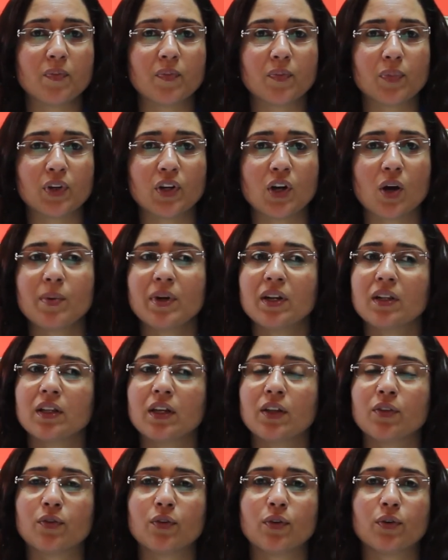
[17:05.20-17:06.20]

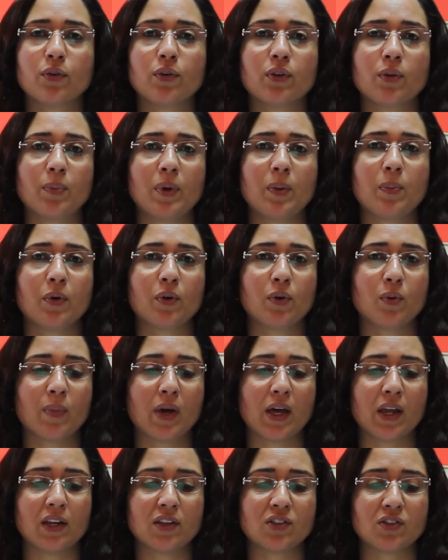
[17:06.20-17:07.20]
predominantly through the people who
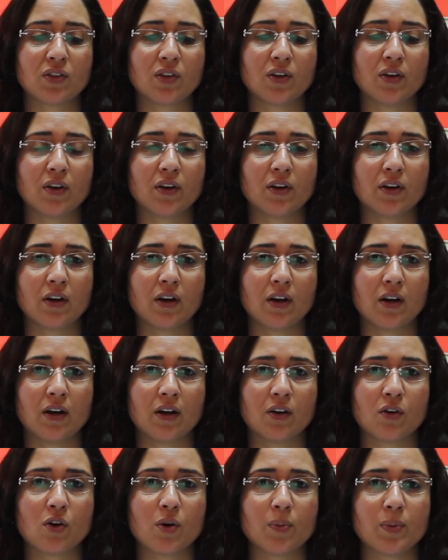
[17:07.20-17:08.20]
manage
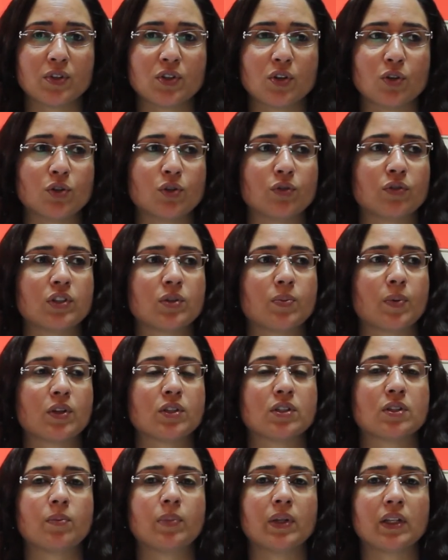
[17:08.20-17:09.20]
their corporate social
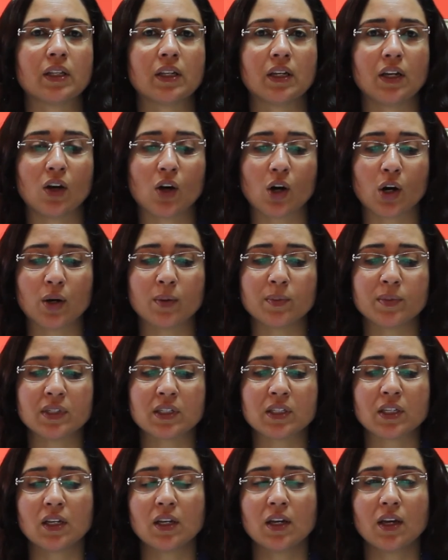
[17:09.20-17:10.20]
responsibility
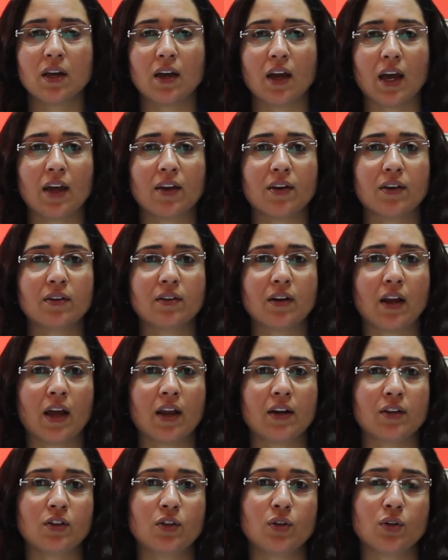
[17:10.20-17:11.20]
arms,
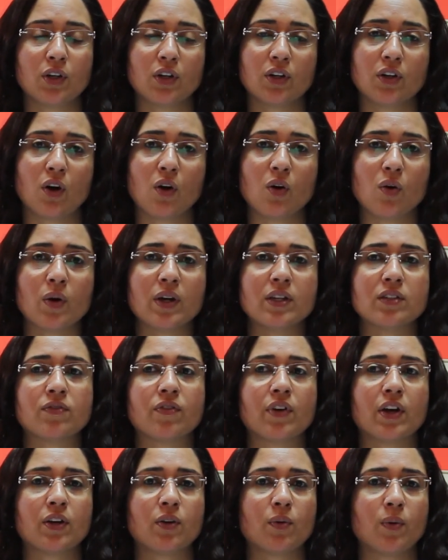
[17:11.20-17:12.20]
and you can always
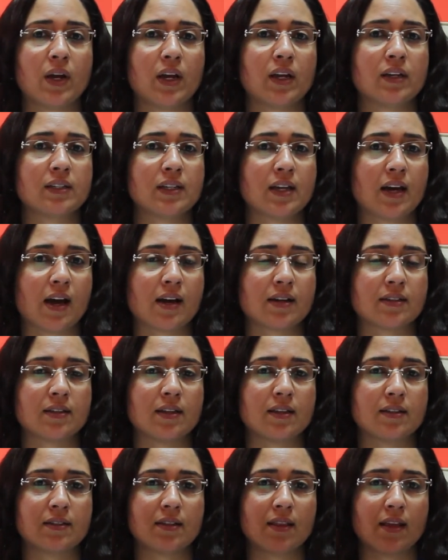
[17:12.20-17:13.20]
find a way to
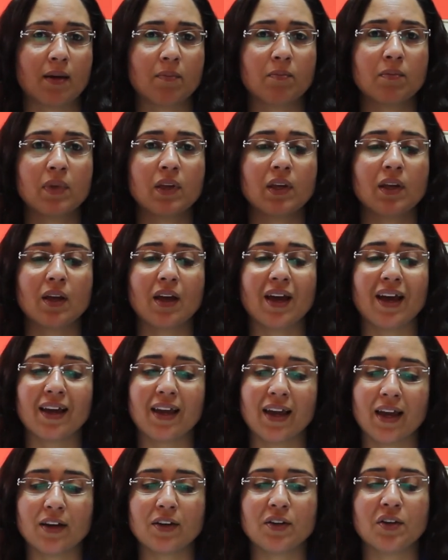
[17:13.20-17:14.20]
access them.
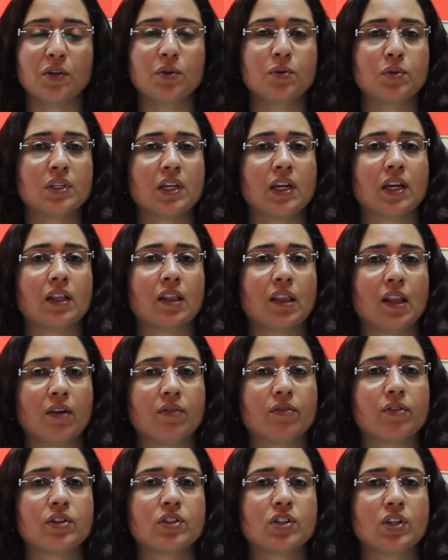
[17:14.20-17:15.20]
Again, using and
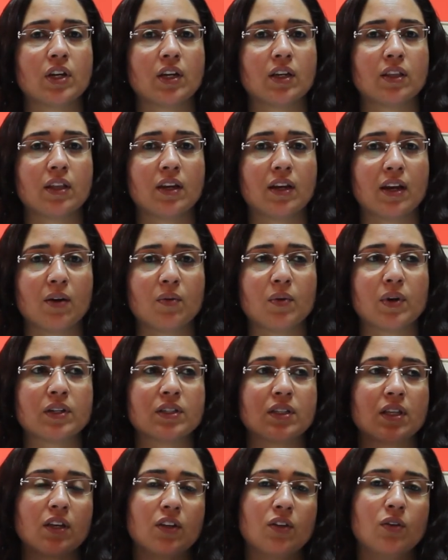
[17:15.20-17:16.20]
leveraging the
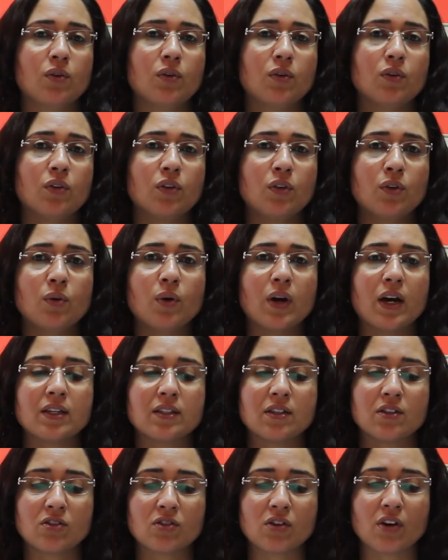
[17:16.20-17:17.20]
networks that you
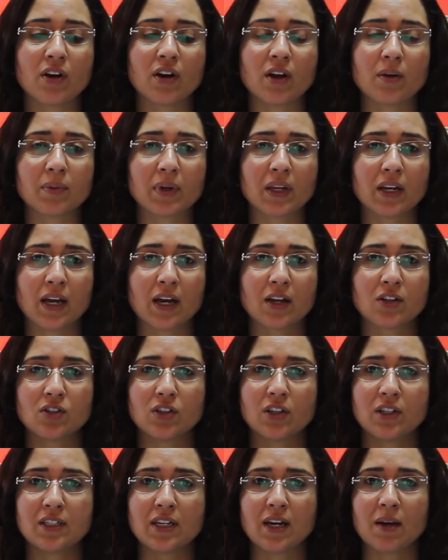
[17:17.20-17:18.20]
as a startup can
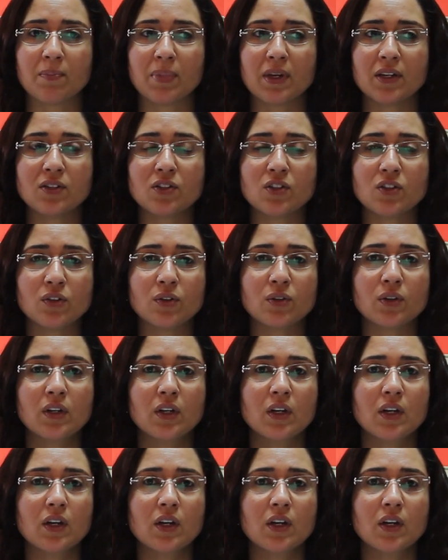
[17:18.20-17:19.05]
actually tap into.